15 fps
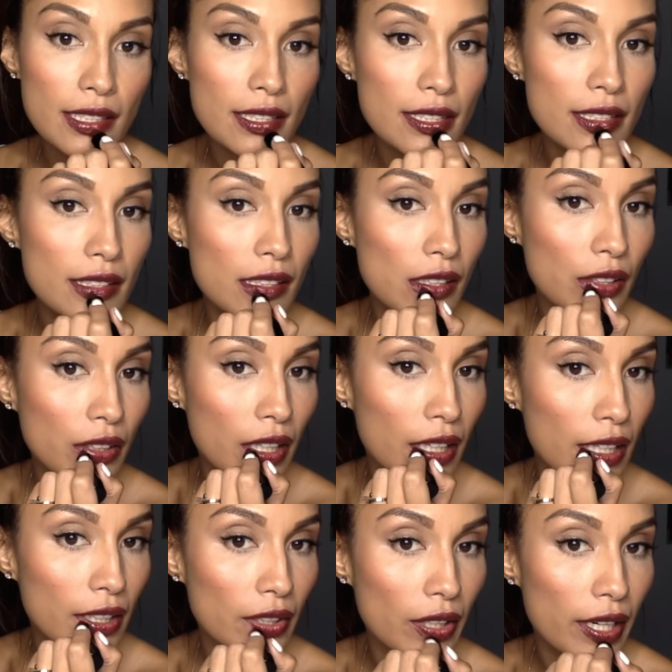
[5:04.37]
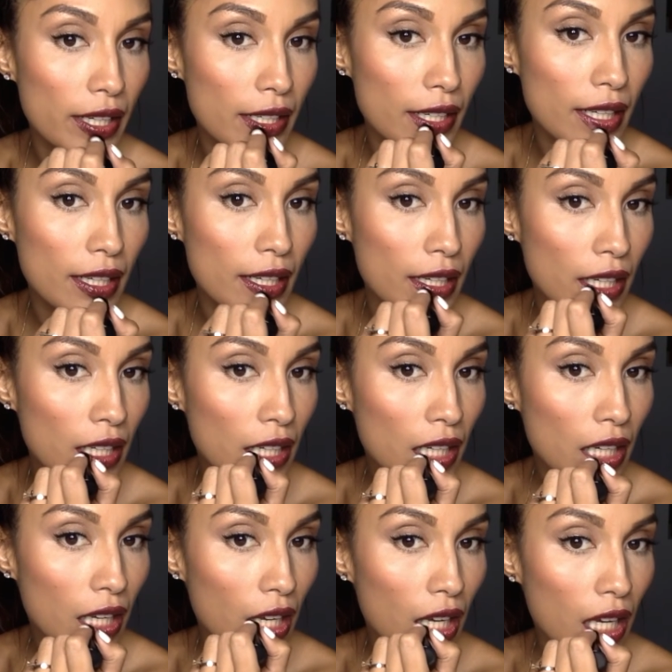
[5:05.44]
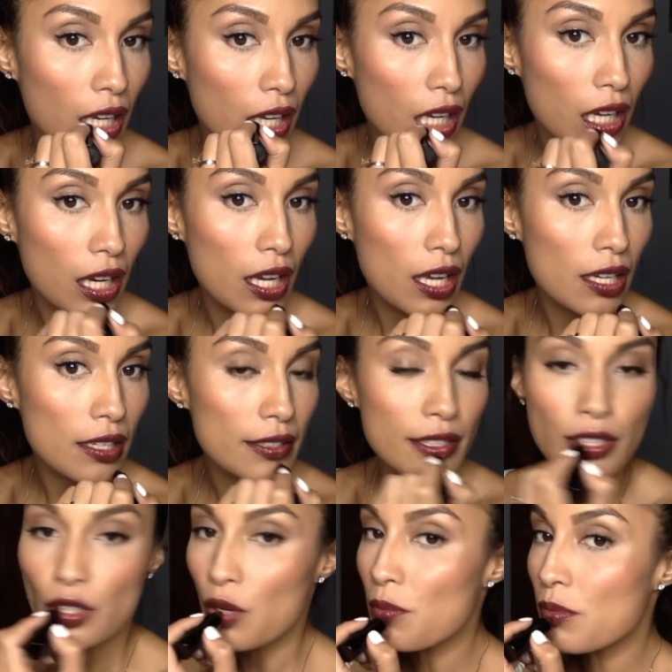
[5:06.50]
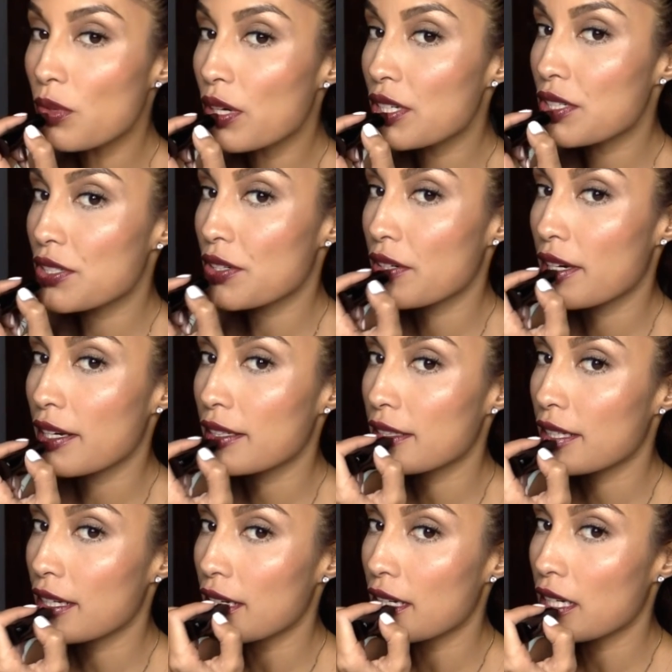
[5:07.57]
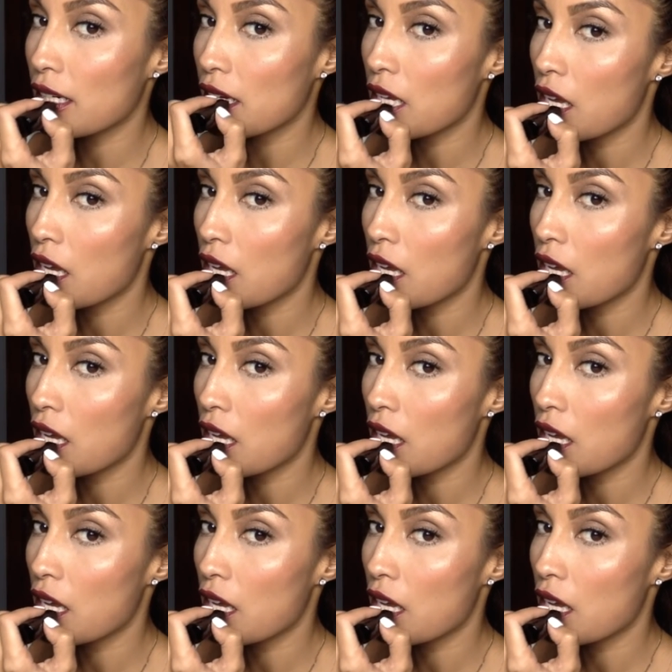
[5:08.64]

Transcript: it's so hydrating and it's so moisturizing.